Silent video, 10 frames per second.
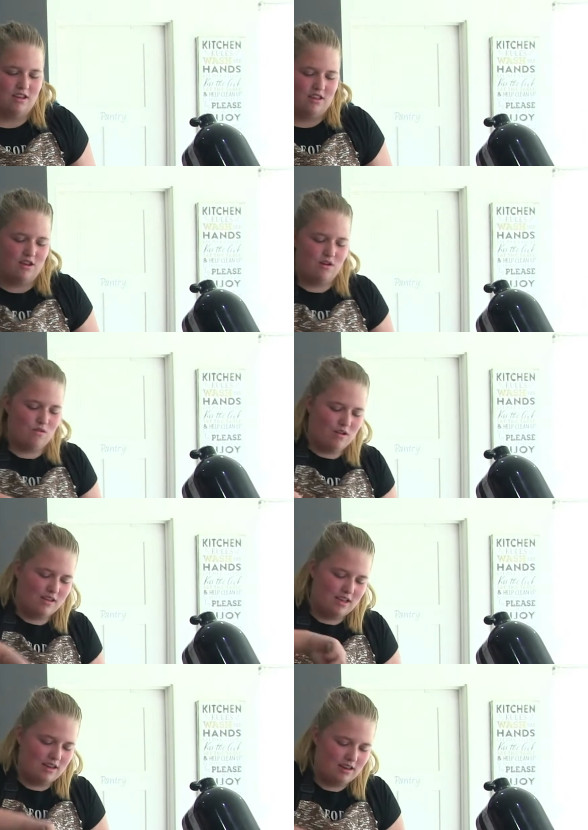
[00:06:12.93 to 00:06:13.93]
No, because
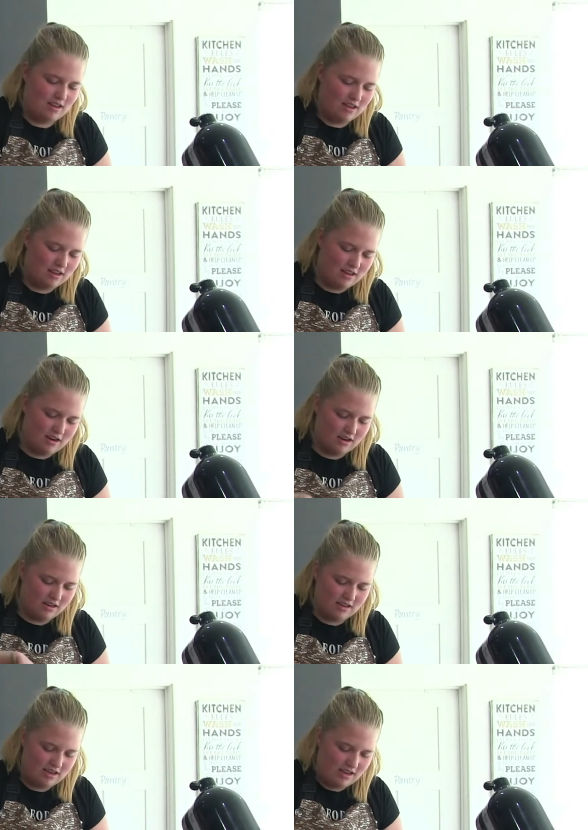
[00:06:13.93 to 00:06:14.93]
then it turns
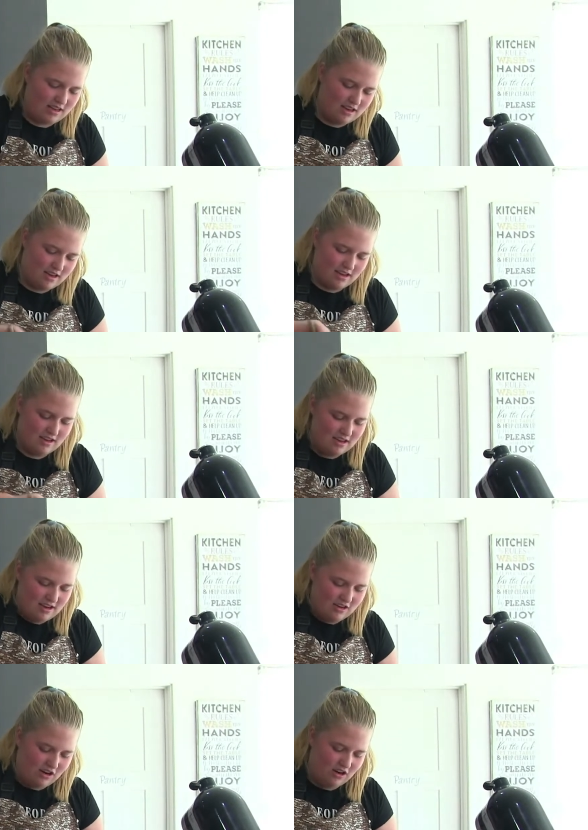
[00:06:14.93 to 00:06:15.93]
into
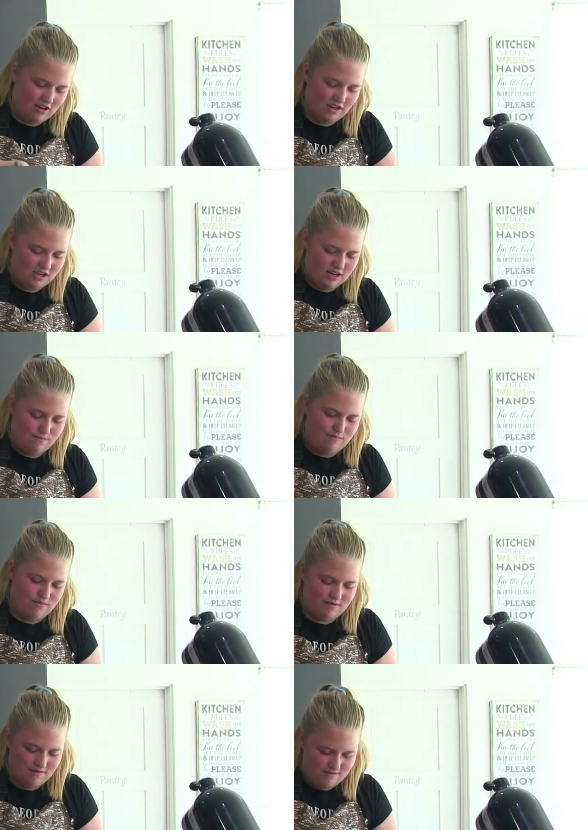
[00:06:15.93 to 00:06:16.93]
chocolate chip
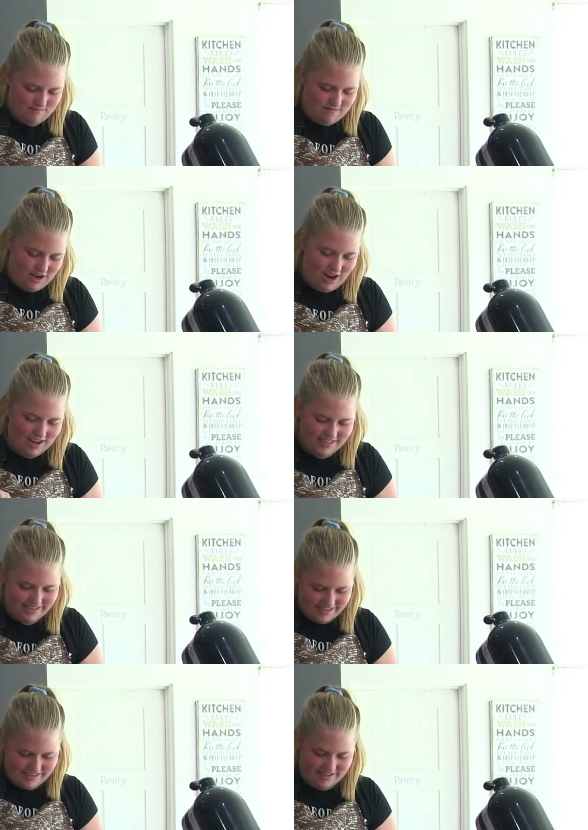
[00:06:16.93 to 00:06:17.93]

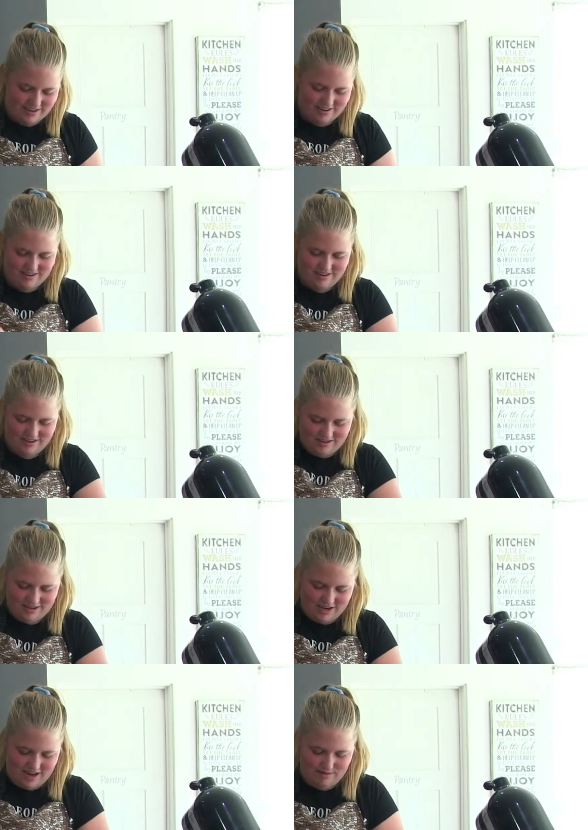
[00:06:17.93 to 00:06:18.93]
dust, not
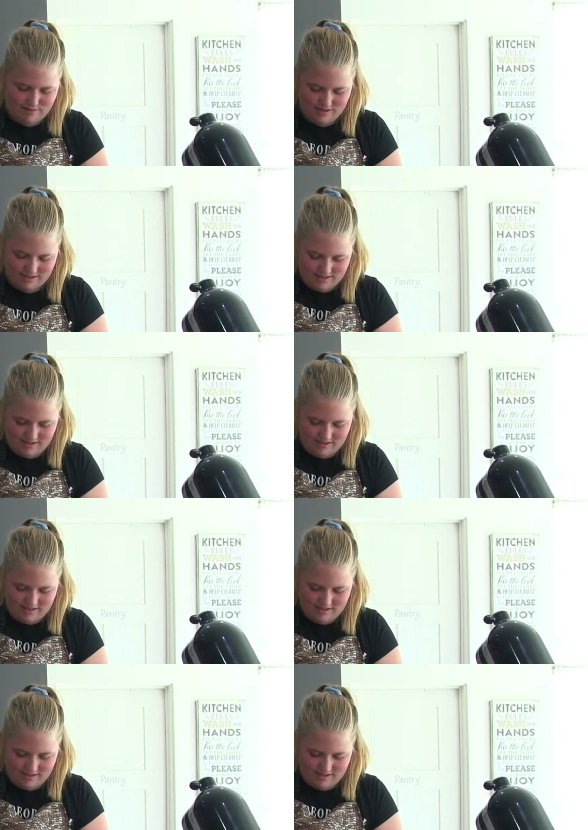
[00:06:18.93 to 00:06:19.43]
chips.